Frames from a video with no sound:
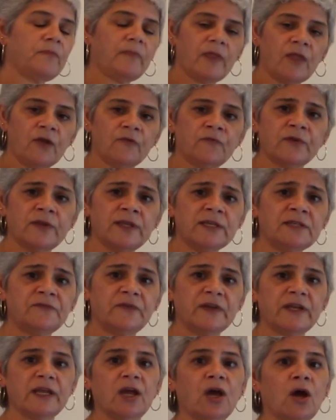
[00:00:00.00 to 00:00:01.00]
for this
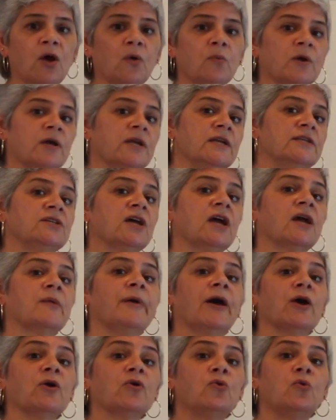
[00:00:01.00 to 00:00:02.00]
video, we're going to talk
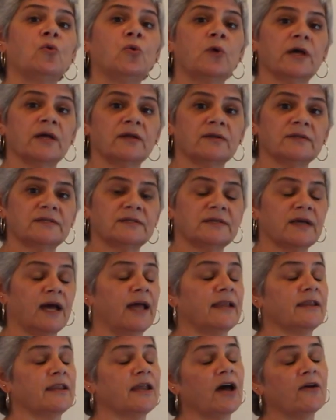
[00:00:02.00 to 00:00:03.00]
about quilts.
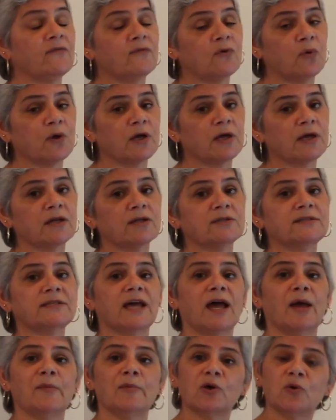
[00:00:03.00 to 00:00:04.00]
I love quilts.
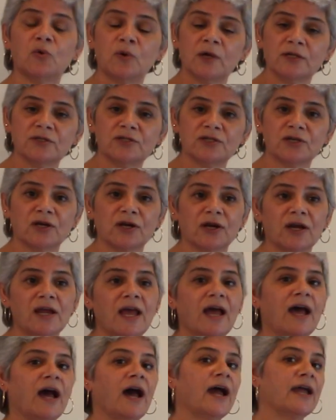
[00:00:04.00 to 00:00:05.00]
I'm a quilter.
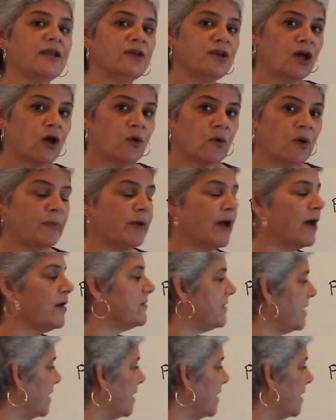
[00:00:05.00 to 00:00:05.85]
I know about